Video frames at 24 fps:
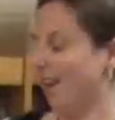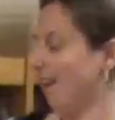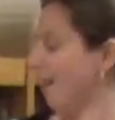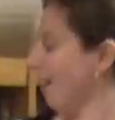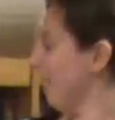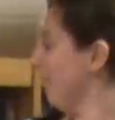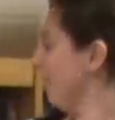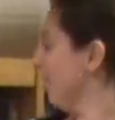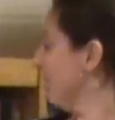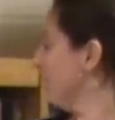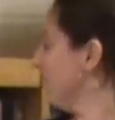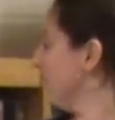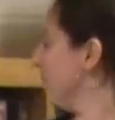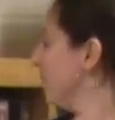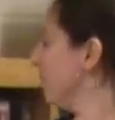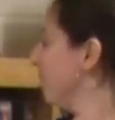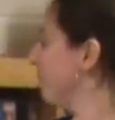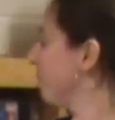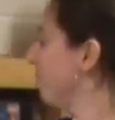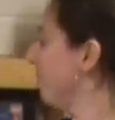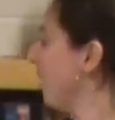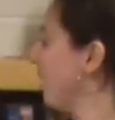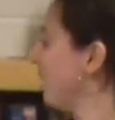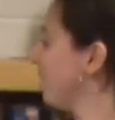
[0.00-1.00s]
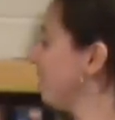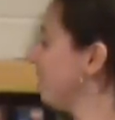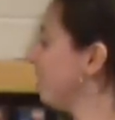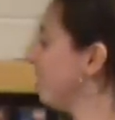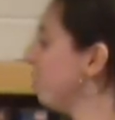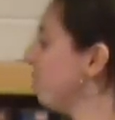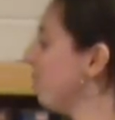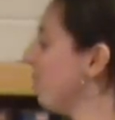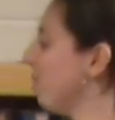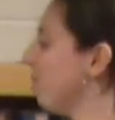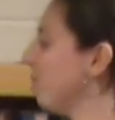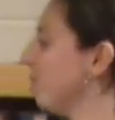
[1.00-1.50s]
And
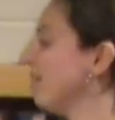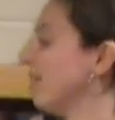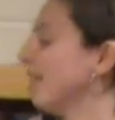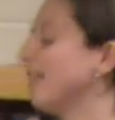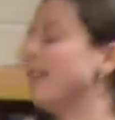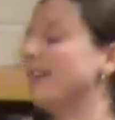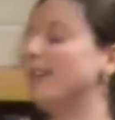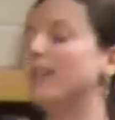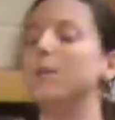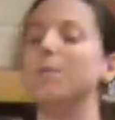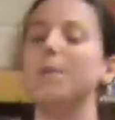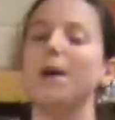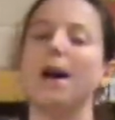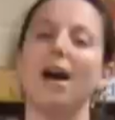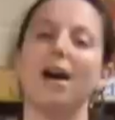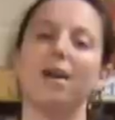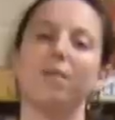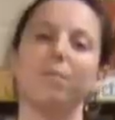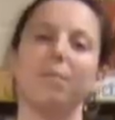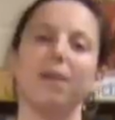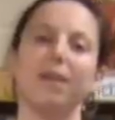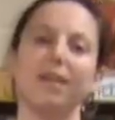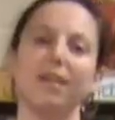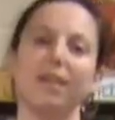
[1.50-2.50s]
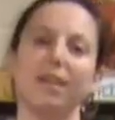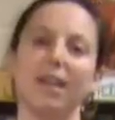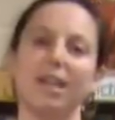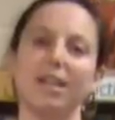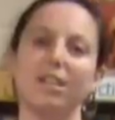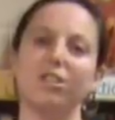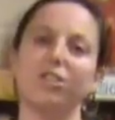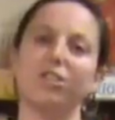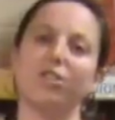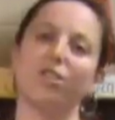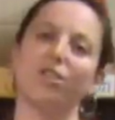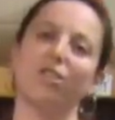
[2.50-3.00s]
finally, you may want to think about making
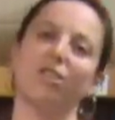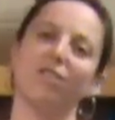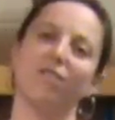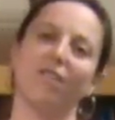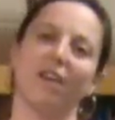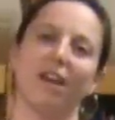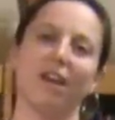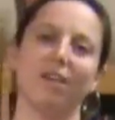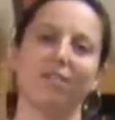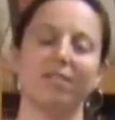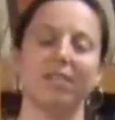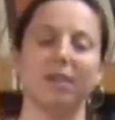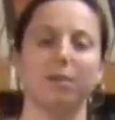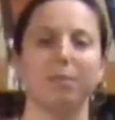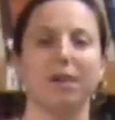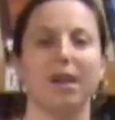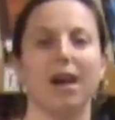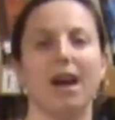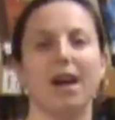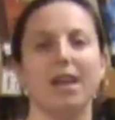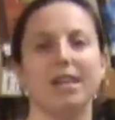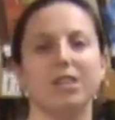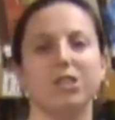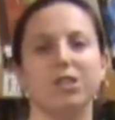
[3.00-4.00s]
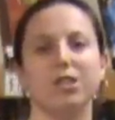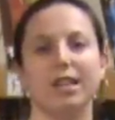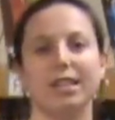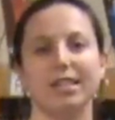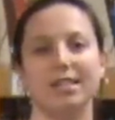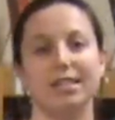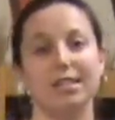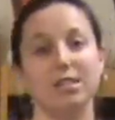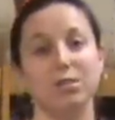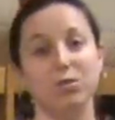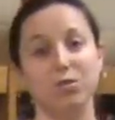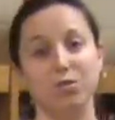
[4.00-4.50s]
a survey of some kind to get
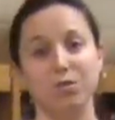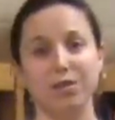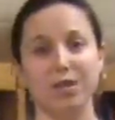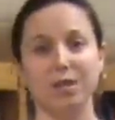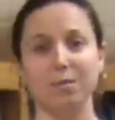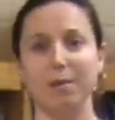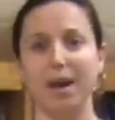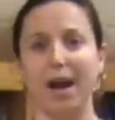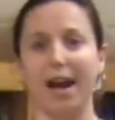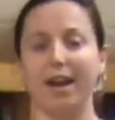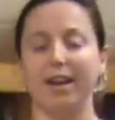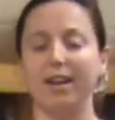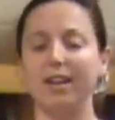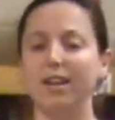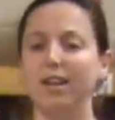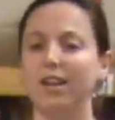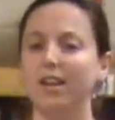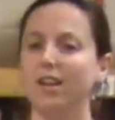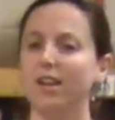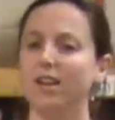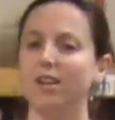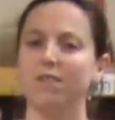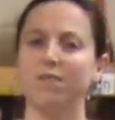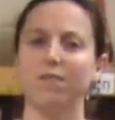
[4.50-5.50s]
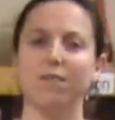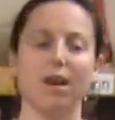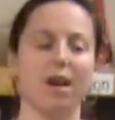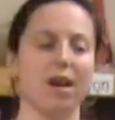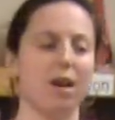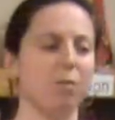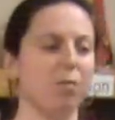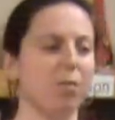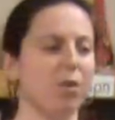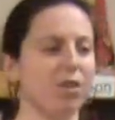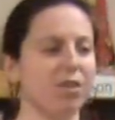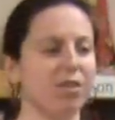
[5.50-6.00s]
student feedback.
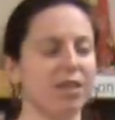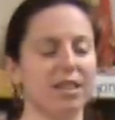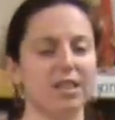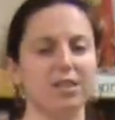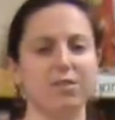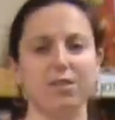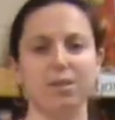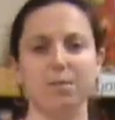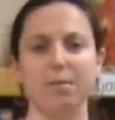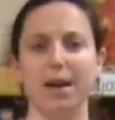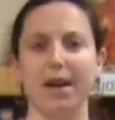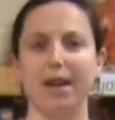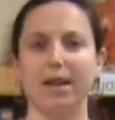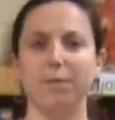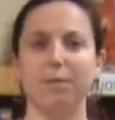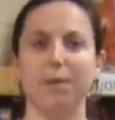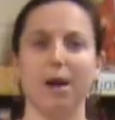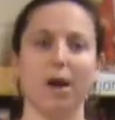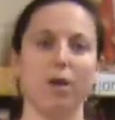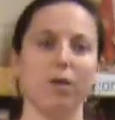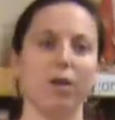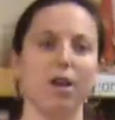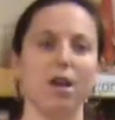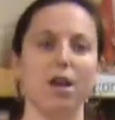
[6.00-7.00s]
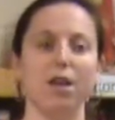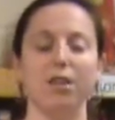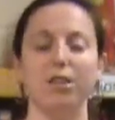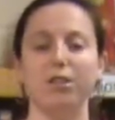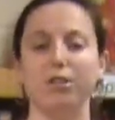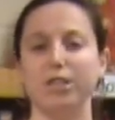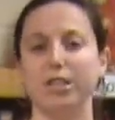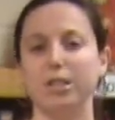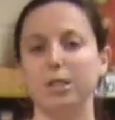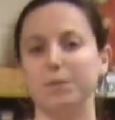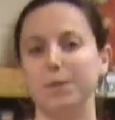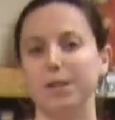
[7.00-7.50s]
Whether that's feedback about
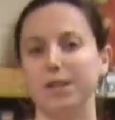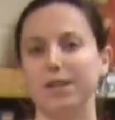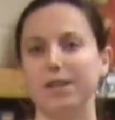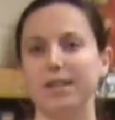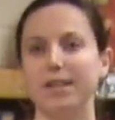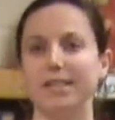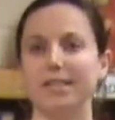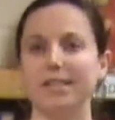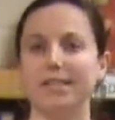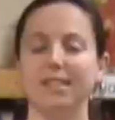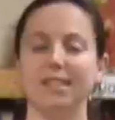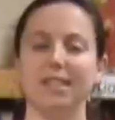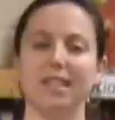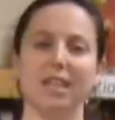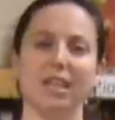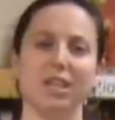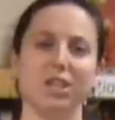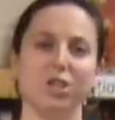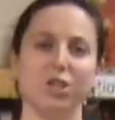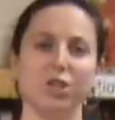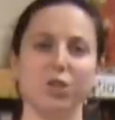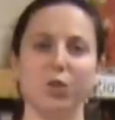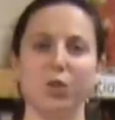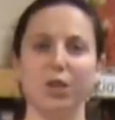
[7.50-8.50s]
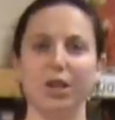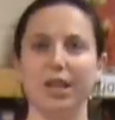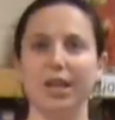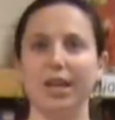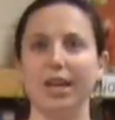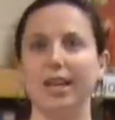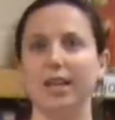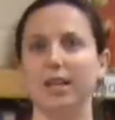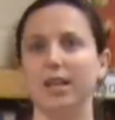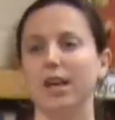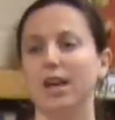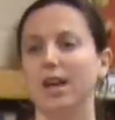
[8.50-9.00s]
their experience, did they enjoy
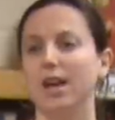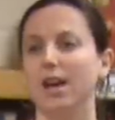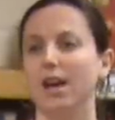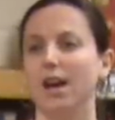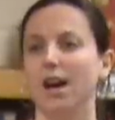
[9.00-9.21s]
it,